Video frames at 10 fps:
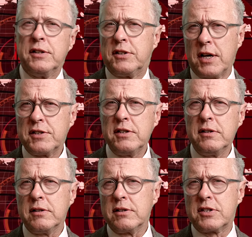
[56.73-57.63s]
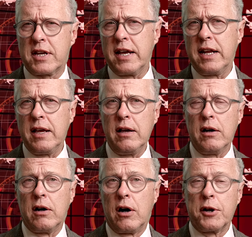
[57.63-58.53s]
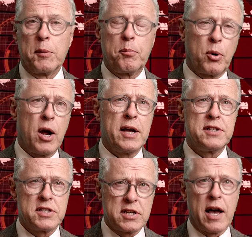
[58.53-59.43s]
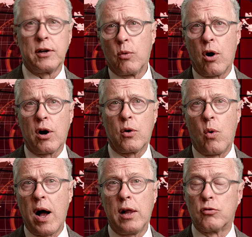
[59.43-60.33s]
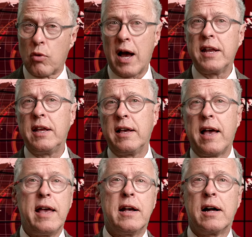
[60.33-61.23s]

doesn't skidding on a pride sidewalk while riding a